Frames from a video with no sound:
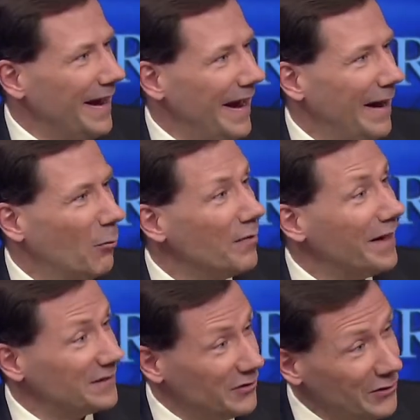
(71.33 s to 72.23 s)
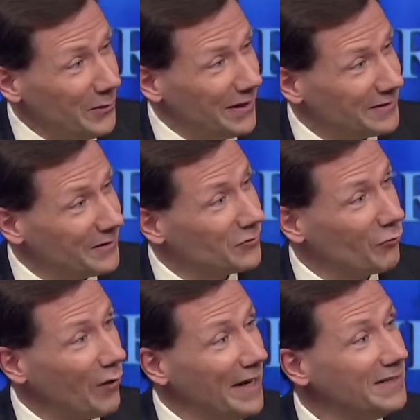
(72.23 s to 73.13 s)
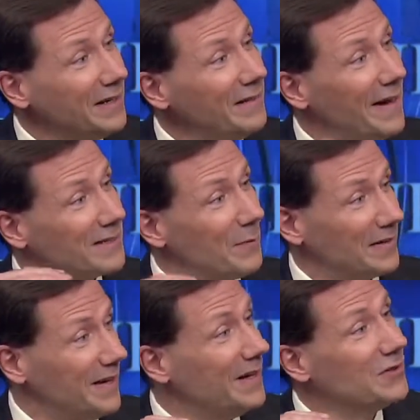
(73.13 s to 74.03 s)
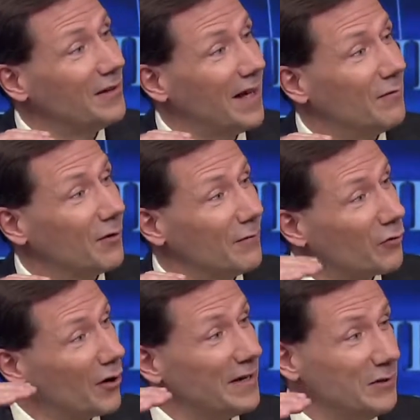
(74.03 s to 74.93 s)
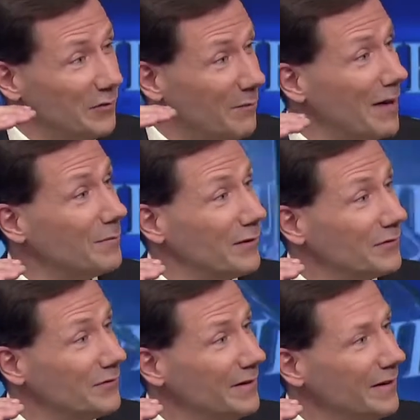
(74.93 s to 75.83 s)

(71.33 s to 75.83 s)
And what that's doing is it's raising the expectation level of credit union members.